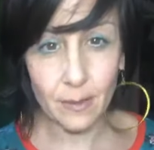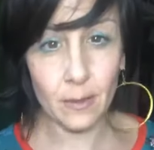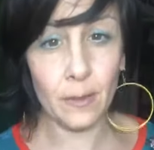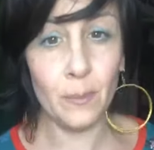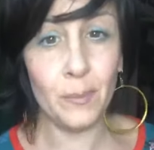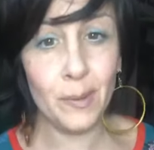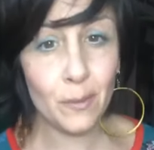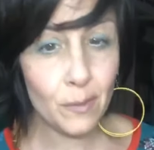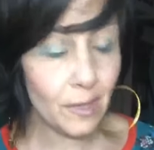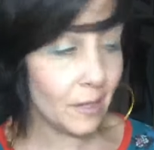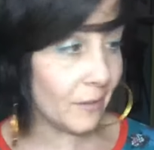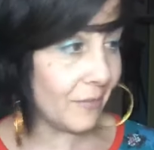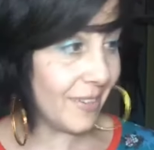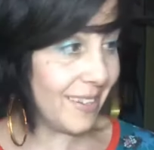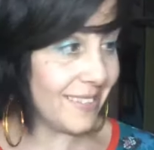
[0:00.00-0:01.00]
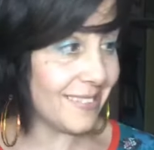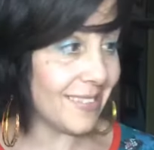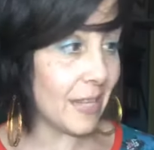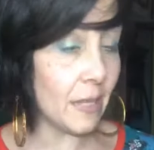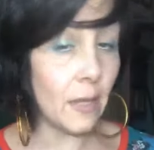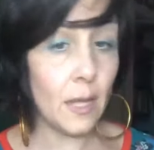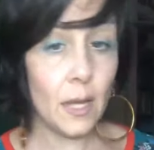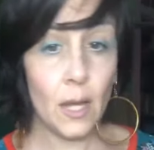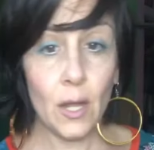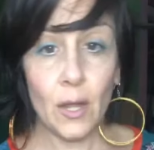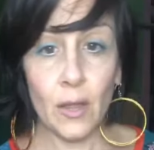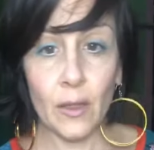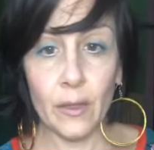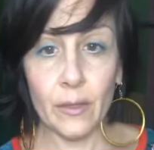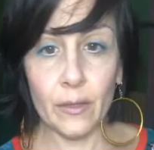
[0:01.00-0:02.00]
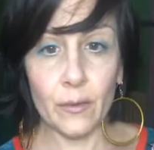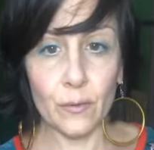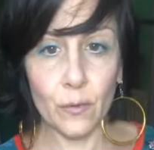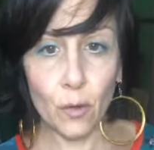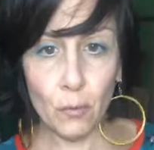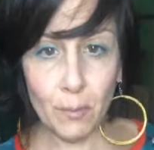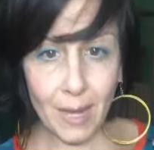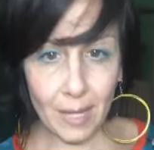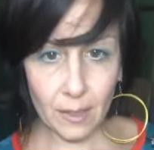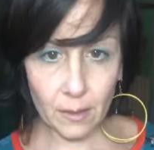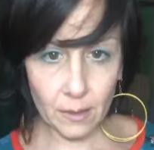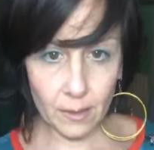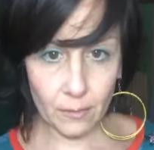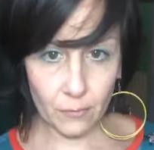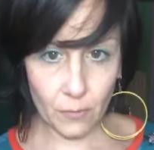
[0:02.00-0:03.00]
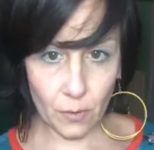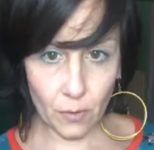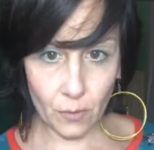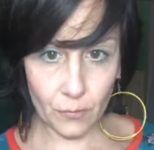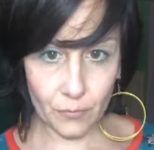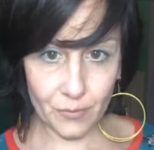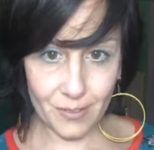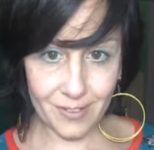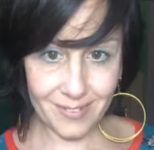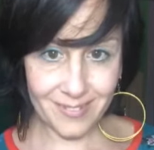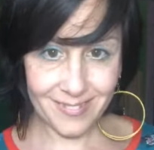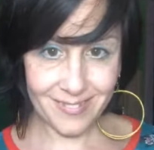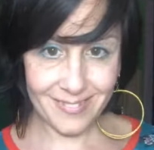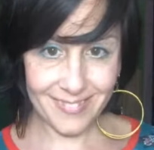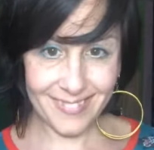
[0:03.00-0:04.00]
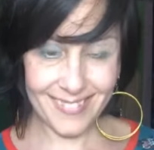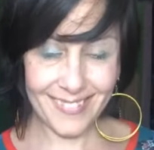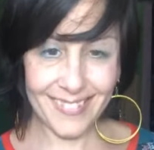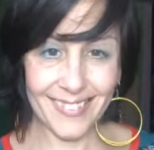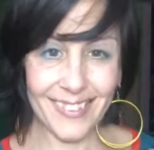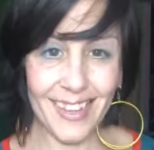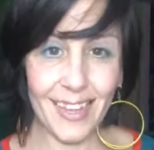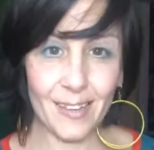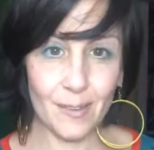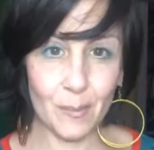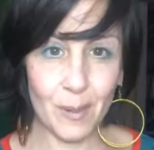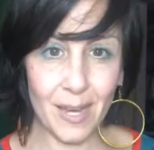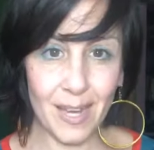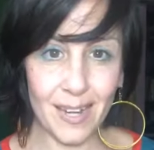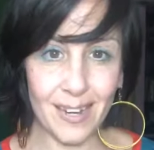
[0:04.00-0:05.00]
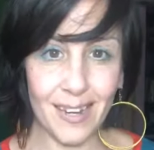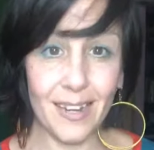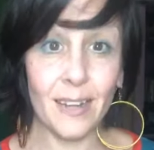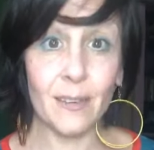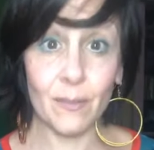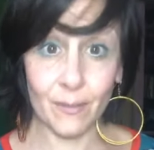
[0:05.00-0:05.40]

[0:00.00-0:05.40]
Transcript: And the beauty of it is that there's no model involved. Thanks, Patty.